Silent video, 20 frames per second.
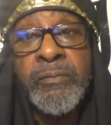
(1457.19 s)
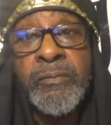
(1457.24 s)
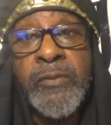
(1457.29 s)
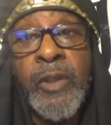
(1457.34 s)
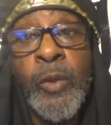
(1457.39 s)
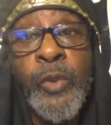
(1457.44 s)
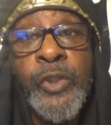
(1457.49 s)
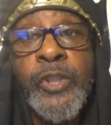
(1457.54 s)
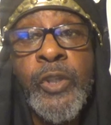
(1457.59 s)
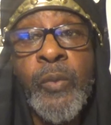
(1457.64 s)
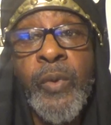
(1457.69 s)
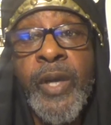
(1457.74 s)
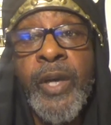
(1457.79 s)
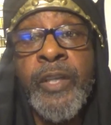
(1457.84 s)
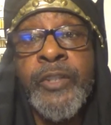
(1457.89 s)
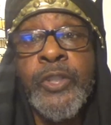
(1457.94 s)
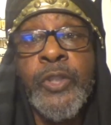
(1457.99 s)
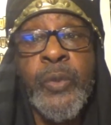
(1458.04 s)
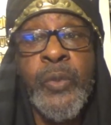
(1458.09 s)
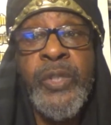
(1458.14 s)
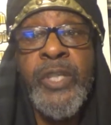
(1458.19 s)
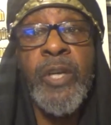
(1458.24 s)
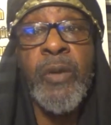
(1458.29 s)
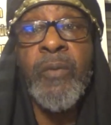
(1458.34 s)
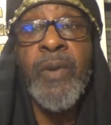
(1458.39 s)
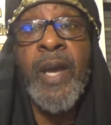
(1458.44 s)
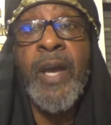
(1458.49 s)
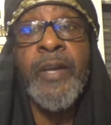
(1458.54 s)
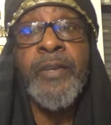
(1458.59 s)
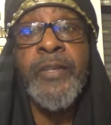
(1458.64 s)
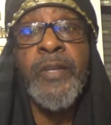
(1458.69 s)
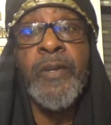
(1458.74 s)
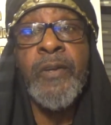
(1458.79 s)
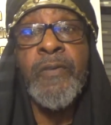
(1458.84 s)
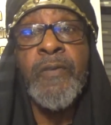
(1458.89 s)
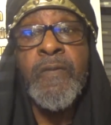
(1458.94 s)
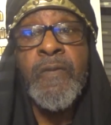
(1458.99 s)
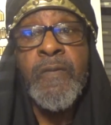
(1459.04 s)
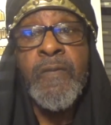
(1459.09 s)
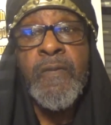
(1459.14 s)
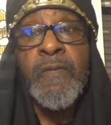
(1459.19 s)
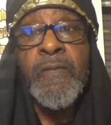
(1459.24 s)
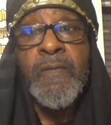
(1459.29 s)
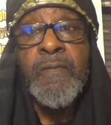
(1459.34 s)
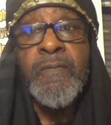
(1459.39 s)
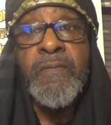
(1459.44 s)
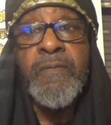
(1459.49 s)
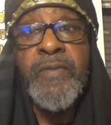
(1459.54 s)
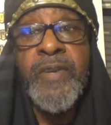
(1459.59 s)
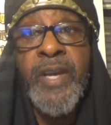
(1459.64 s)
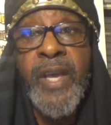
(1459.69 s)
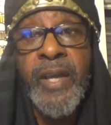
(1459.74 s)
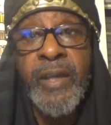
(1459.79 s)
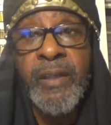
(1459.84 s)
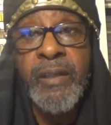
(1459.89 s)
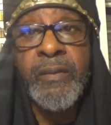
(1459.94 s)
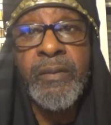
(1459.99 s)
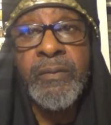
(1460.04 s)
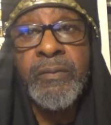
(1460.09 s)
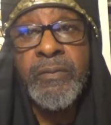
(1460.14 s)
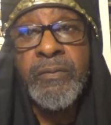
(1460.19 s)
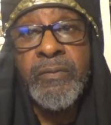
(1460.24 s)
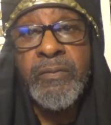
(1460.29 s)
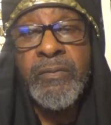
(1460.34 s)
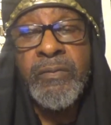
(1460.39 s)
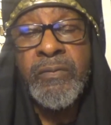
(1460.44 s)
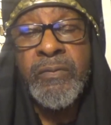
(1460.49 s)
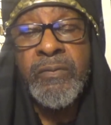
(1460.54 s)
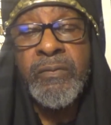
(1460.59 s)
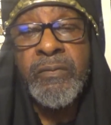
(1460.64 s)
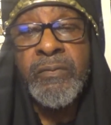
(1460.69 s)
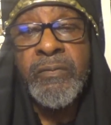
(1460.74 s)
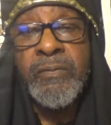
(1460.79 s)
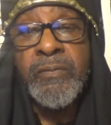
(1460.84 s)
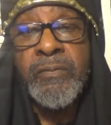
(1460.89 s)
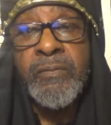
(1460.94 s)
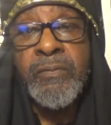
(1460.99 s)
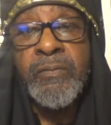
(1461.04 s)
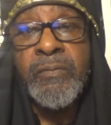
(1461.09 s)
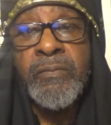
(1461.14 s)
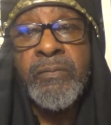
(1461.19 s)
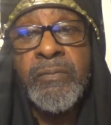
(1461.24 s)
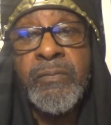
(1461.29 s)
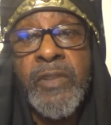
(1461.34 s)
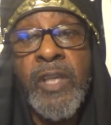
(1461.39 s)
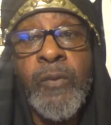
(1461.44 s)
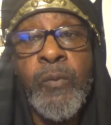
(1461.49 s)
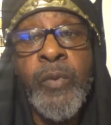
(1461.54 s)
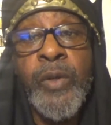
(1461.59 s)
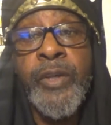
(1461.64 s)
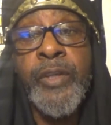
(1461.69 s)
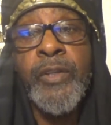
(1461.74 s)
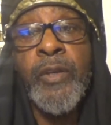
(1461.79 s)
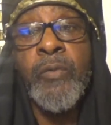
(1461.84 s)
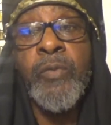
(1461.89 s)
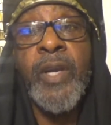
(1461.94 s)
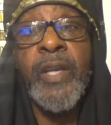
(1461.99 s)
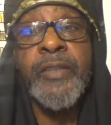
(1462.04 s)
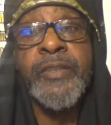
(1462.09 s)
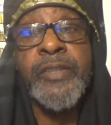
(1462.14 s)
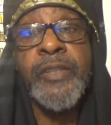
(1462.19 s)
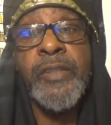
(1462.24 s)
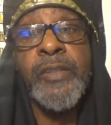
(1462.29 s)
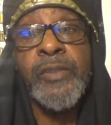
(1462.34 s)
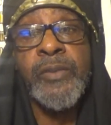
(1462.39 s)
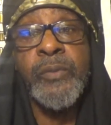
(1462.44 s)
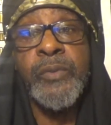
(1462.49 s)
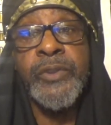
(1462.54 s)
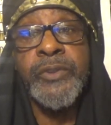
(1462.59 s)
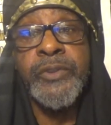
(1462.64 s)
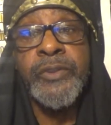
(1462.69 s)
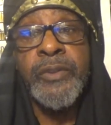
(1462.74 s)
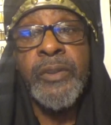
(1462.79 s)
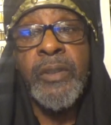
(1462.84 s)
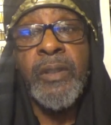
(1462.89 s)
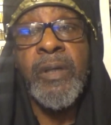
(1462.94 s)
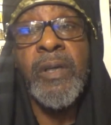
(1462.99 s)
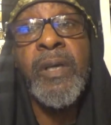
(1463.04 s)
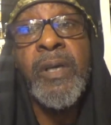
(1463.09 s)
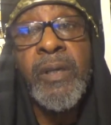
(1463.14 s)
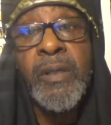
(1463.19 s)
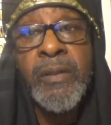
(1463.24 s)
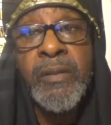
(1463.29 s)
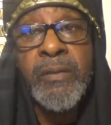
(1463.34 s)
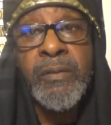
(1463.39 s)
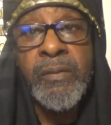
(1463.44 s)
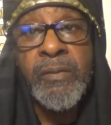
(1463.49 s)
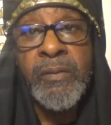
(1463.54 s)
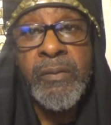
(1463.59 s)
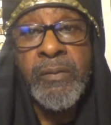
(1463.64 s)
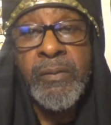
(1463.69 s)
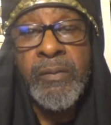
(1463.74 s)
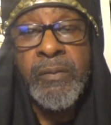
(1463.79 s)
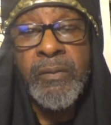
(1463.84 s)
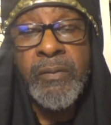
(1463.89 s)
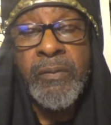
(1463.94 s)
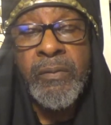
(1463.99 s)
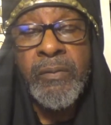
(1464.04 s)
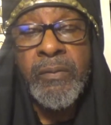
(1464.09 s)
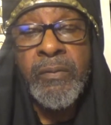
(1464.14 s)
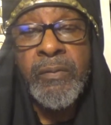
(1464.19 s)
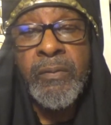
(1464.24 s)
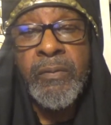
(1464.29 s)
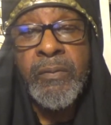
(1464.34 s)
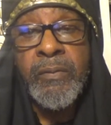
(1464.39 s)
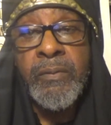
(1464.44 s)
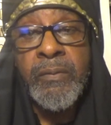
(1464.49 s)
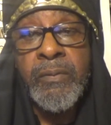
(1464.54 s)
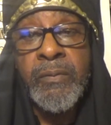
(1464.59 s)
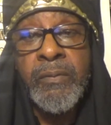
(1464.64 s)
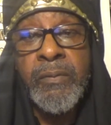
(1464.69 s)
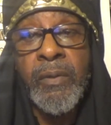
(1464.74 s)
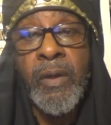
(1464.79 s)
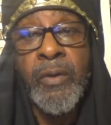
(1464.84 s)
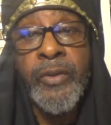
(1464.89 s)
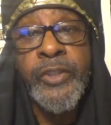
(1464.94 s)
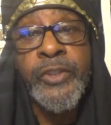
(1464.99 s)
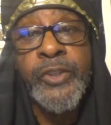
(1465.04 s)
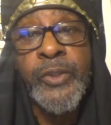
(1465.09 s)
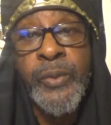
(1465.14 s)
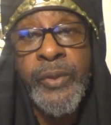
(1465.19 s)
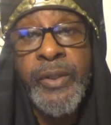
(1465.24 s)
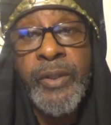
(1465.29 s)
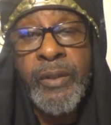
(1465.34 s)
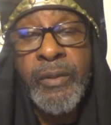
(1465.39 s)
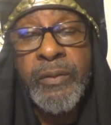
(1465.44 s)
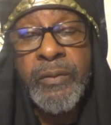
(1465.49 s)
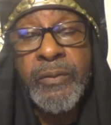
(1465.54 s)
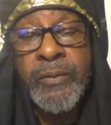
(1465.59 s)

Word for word: Or would you wear a tree around your neck if one of your relatives was hung on a tree?